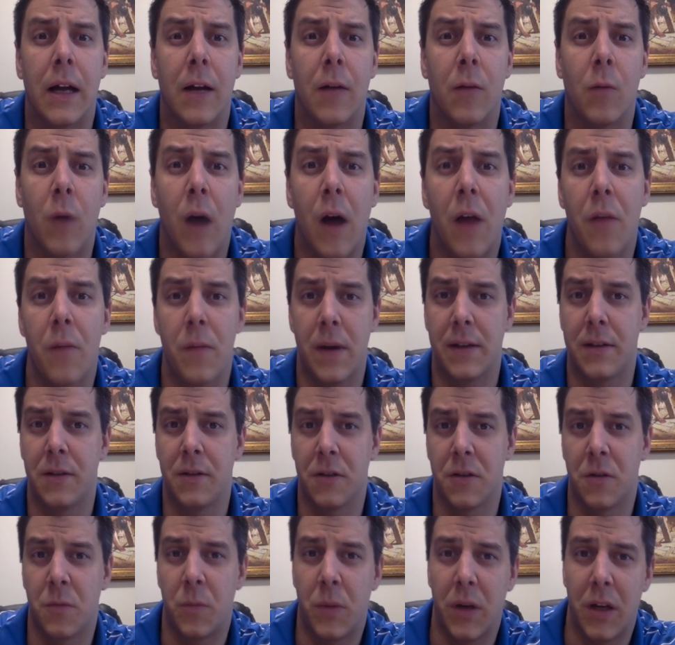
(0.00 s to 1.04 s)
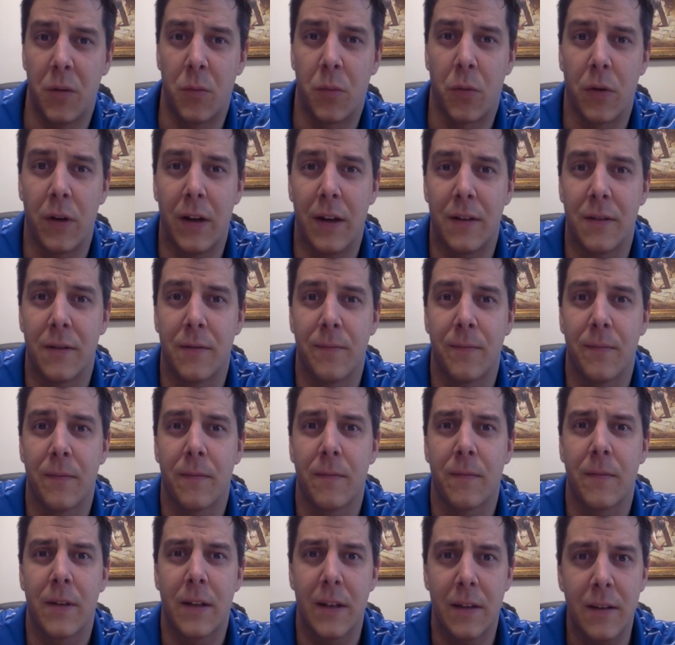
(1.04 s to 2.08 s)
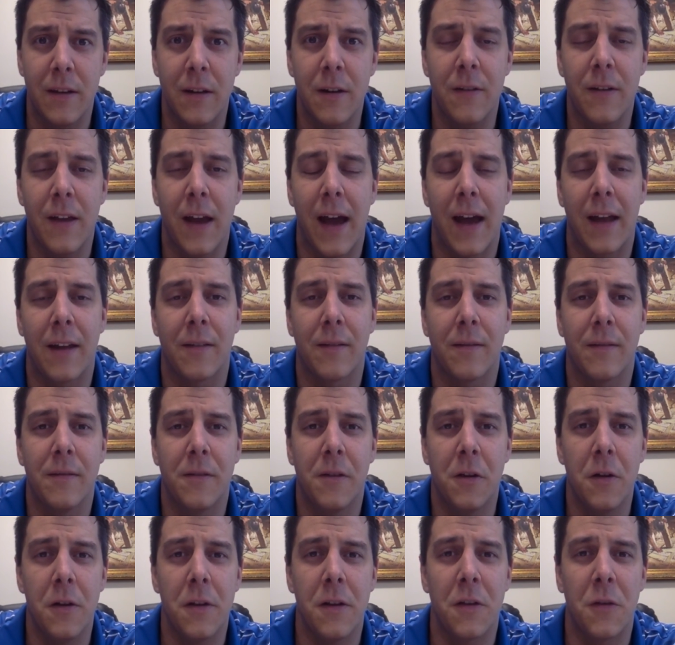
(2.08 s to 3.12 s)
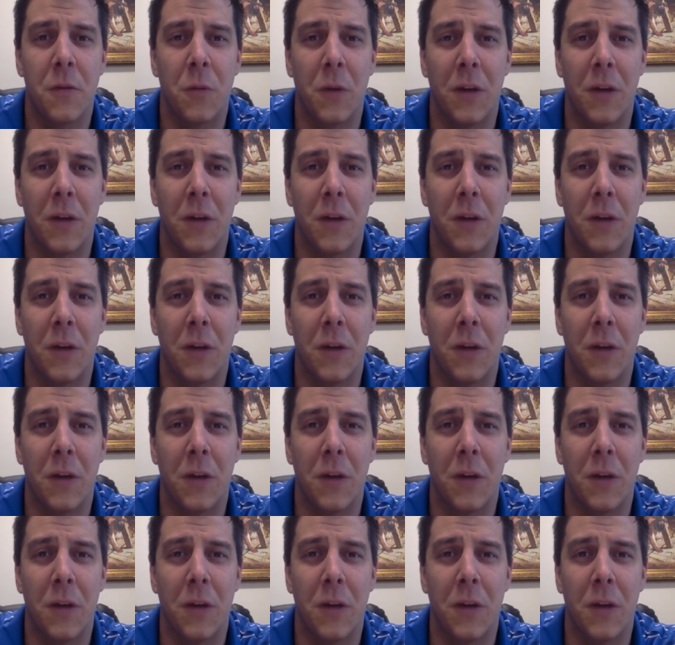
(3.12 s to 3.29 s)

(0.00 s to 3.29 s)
while the message is being preached. Consider that. Do it this